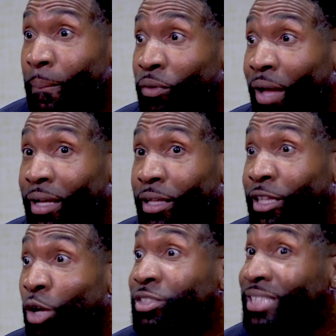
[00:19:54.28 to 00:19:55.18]
Like,
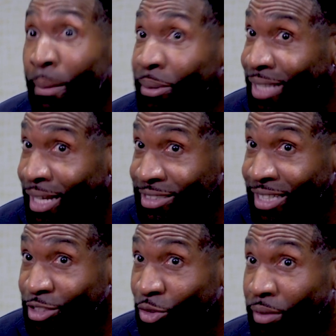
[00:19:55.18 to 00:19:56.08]
they'll sabotage
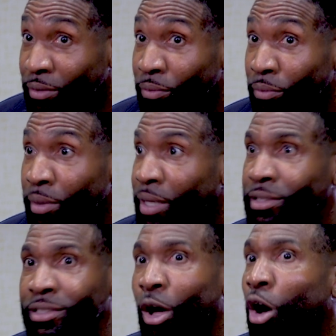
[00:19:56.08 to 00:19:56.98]
that joint.
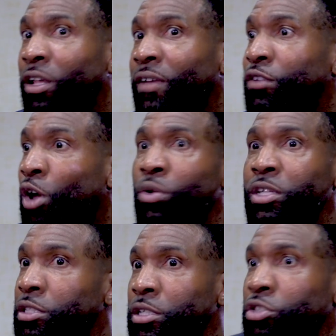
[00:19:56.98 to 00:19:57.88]
because all they've known
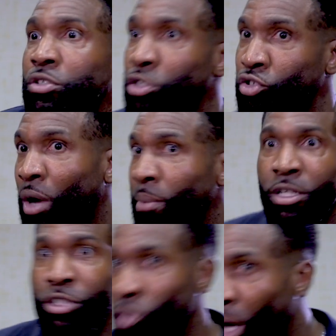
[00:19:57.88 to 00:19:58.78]
is the trauma,
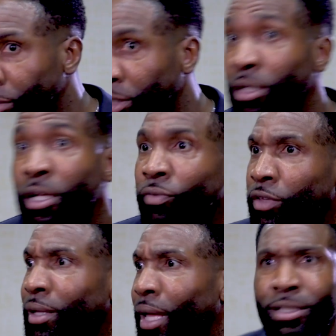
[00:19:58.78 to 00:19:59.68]
the drama.
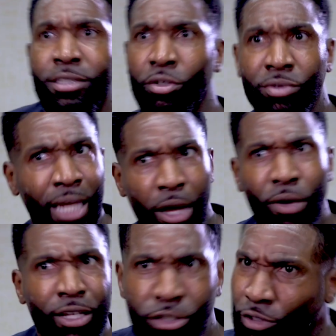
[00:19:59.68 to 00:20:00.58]
They're like, this don't sound
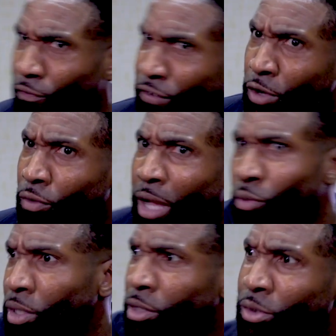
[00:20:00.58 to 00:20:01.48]
this don't feel right.
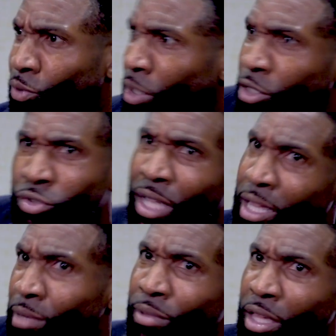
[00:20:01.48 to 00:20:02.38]
What are you
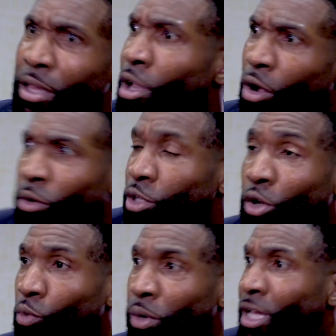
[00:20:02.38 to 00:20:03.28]
saying to me? Oh, you
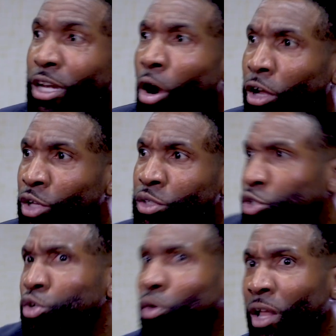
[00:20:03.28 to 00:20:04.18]
know, we ain't arguing,
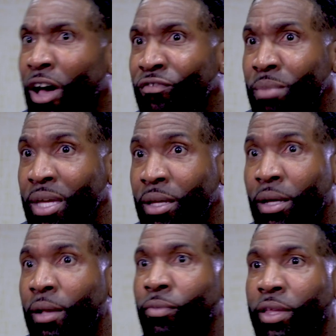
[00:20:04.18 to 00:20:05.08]
so you don't love me?
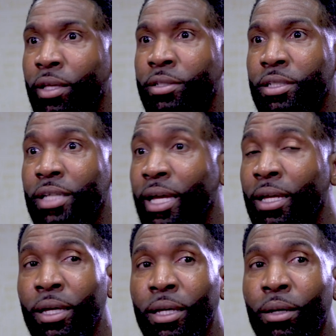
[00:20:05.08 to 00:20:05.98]
It's just
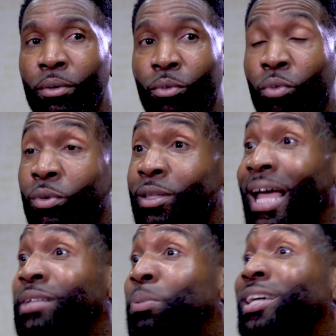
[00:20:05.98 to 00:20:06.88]
like,
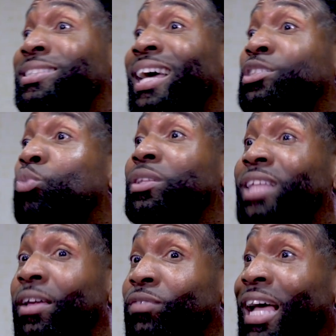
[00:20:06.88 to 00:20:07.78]
that's
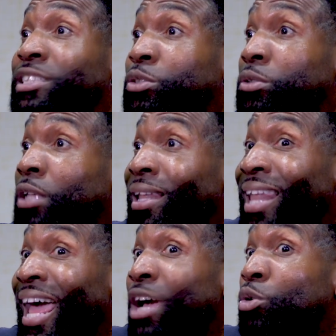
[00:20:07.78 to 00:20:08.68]
the
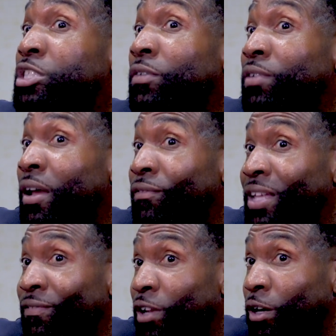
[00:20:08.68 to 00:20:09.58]
language of love
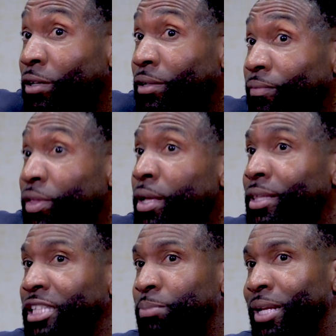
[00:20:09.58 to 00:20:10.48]
they've learned.
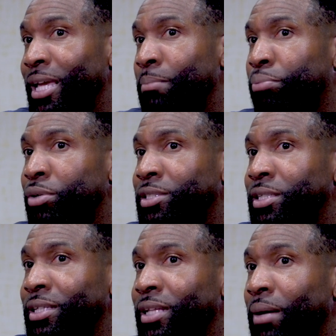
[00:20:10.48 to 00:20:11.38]
That's been
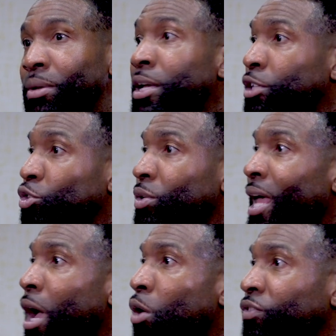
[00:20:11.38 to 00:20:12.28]
imprinted in them. And so
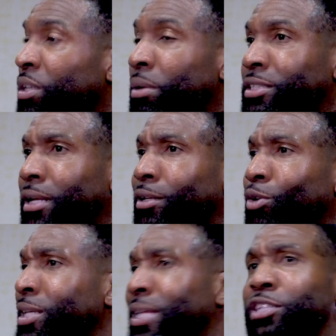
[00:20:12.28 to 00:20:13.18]
now if somebody's not,
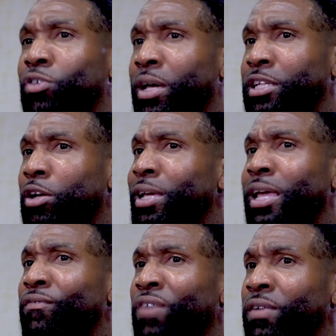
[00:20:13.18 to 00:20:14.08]
oh, he's not trying as hard, he
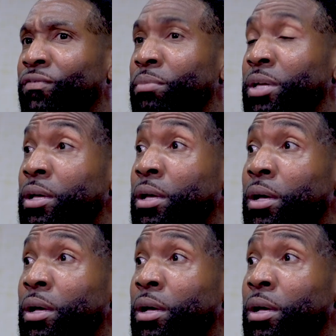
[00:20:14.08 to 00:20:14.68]
ain't fighting for me,